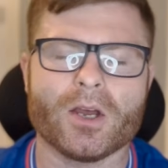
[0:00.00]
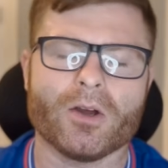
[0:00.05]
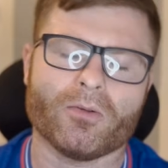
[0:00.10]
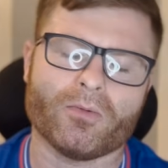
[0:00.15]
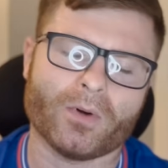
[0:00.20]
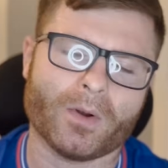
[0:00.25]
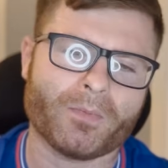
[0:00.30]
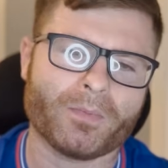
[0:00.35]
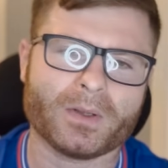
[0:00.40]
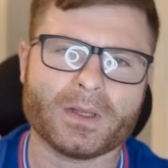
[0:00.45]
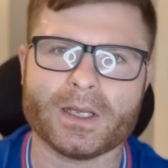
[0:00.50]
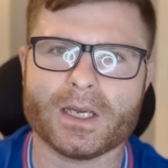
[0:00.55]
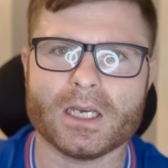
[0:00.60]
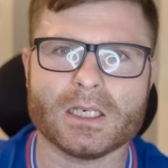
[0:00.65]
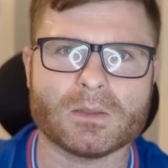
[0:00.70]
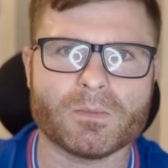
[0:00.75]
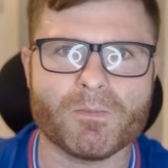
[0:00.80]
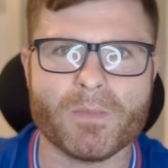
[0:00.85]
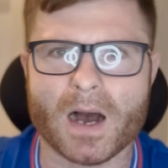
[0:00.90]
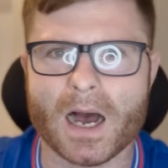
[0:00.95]
replace
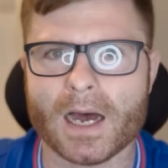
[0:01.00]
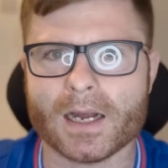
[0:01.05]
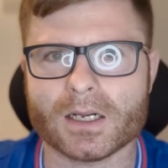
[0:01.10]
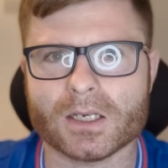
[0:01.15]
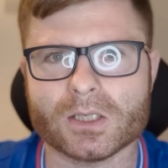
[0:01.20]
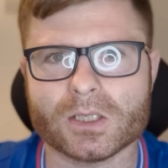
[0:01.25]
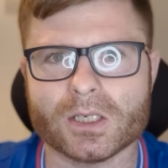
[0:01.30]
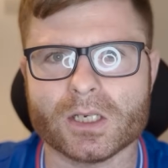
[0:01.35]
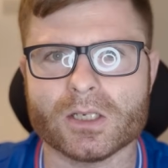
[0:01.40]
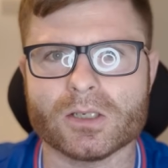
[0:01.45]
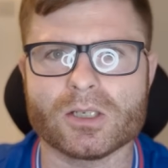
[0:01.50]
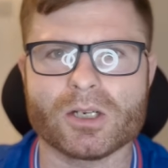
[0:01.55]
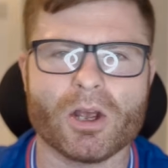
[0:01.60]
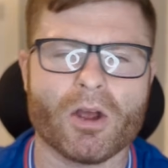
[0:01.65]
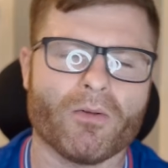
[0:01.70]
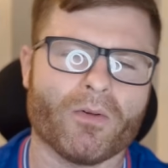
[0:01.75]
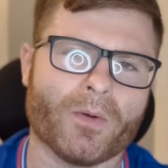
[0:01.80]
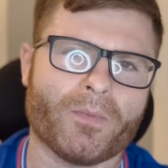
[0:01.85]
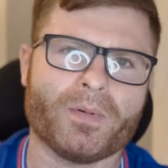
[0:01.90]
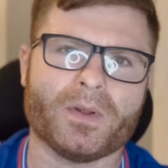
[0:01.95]
Barisic,
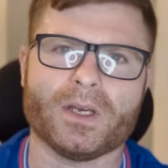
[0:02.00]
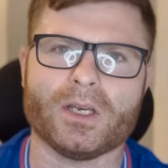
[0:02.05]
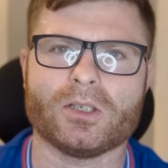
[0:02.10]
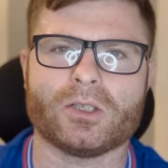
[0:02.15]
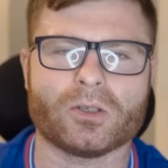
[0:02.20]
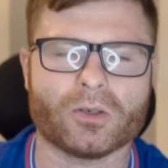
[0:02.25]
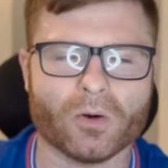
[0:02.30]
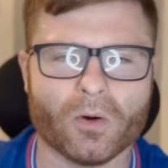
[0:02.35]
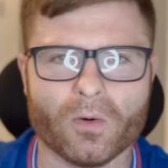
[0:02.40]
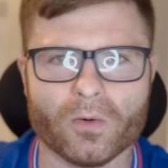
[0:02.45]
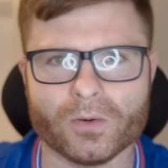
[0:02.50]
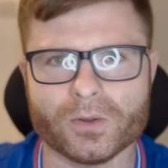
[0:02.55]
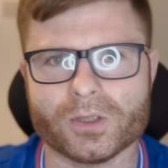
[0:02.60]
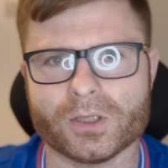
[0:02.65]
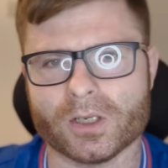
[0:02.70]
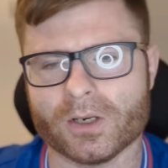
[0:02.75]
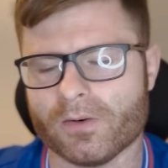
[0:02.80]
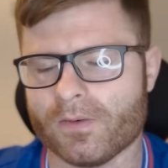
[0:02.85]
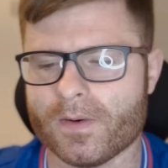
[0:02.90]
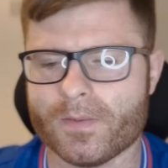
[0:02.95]
replace
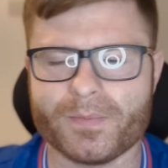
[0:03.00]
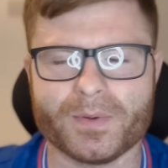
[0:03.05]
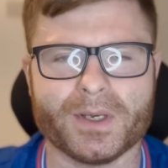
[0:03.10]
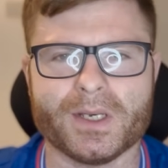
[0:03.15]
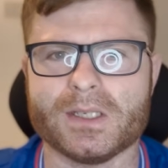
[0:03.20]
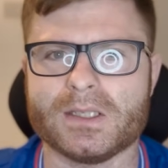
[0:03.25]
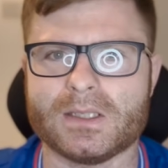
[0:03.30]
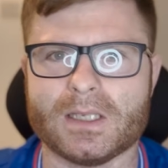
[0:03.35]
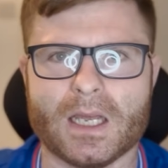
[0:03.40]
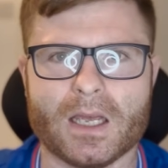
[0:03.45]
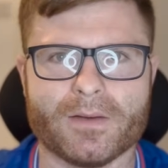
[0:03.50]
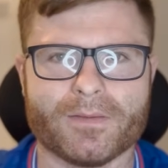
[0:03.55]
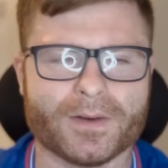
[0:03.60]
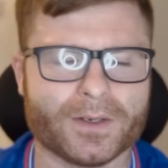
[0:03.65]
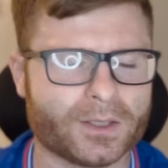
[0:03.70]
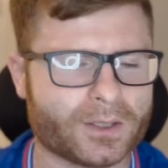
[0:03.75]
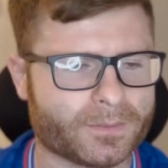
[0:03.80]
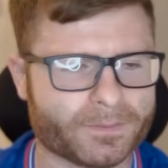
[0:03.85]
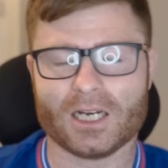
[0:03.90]
Goldson, or replace Davis.